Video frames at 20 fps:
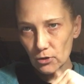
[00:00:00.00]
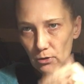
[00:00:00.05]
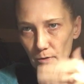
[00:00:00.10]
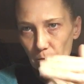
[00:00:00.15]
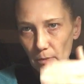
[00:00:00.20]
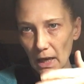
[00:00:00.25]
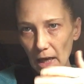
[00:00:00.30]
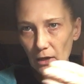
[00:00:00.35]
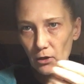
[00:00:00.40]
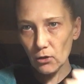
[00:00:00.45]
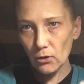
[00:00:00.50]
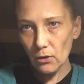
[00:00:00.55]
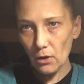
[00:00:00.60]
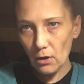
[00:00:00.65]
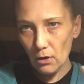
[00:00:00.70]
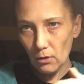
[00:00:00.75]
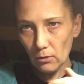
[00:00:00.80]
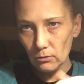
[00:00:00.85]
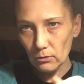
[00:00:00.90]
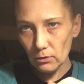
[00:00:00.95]
to make your
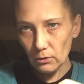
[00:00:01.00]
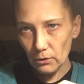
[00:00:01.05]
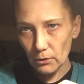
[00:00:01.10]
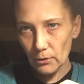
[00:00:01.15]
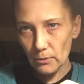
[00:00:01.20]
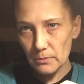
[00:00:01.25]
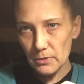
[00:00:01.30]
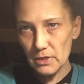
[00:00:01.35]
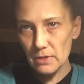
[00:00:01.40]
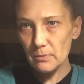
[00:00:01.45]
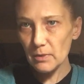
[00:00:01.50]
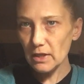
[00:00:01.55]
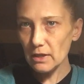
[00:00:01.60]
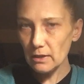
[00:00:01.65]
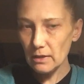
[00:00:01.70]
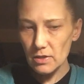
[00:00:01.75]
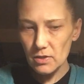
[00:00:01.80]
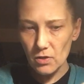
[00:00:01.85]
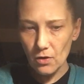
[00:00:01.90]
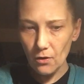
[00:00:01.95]
own loops
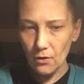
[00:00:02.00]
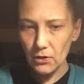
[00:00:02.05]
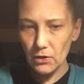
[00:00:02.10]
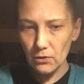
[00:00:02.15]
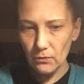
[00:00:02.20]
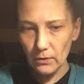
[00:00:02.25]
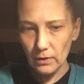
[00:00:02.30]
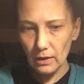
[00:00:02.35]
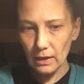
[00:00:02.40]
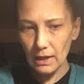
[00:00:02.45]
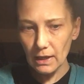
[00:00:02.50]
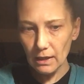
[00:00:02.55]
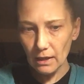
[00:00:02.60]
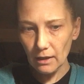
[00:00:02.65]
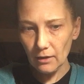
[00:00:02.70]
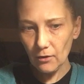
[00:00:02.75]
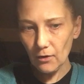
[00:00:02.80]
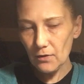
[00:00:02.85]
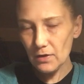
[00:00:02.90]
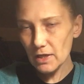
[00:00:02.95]
because all you really
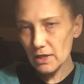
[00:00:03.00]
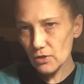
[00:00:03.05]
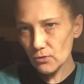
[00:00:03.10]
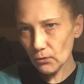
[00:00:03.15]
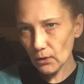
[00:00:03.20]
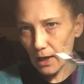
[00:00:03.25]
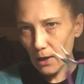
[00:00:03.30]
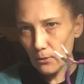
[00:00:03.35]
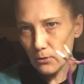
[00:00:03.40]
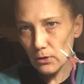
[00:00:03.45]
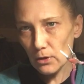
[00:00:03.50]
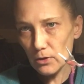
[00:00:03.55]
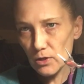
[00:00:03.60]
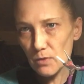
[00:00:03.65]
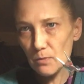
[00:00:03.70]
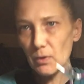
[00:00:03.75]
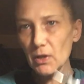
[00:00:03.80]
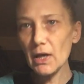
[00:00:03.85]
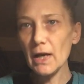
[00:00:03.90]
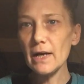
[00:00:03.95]
need are these round nose
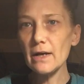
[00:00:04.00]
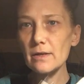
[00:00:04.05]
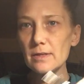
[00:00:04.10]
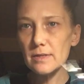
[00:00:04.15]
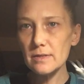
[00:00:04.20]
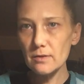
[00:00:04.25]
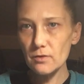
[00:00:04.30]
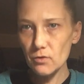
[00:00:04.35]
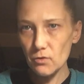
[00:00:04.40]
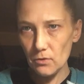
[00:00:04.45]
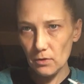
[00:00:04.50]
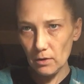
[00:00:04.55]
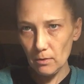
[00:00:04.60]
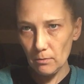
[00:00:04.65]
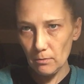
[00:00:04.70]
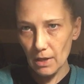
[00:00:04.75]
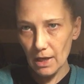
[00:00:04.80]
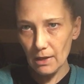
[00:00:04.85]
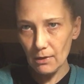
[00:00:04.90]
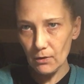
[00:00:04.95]
pliers and you
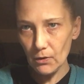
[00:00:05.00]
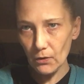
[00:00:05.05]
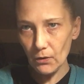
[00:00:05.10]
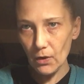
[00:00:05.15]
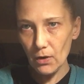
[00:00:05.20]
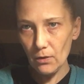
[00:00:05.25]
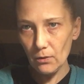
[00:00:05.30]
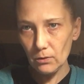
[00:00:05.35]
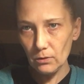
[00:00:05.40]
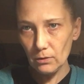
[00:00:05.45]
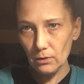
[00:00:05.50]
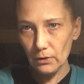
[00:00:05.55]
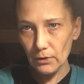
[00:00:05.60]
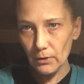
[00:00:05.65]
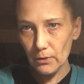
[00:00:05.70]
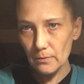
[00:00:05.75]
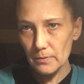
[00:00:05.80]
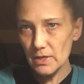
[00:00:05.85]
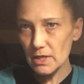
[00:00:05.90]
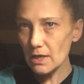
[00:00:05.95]
can make your own
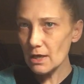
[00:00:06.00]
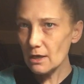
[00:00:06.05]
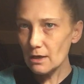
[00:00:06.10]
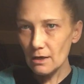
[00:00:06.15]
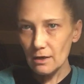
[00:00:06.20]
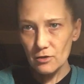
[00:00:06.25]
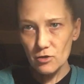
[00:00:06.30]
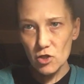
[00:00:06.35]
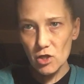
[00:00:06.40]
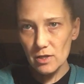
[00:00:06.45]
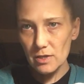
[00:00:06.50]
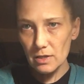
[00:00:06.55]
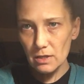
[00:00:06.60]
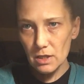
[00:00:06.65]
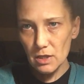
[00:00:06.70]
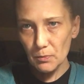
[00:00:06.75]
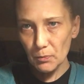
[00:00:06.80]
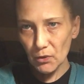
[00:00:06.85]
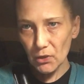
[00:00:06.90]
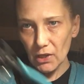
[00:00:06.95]
loops just
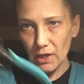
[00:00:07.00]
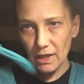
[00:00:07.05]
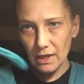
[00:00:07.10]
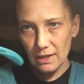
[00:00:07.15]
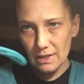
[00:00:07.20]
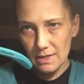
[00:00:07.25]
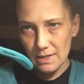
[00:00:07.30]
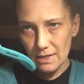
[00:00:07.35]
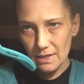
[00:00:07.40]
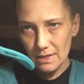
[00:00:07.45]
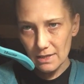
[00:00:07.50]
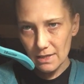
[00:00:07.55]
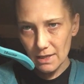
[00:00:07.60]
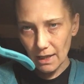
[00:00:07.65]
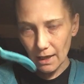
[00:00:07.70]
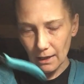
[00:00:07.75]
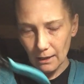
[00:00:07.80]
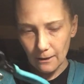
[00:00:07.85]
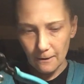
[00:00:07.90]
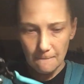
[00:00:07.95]
as pretty as this
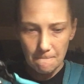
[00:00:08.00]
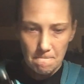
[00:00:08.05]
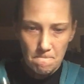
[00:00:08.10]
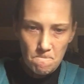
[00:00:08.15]
can.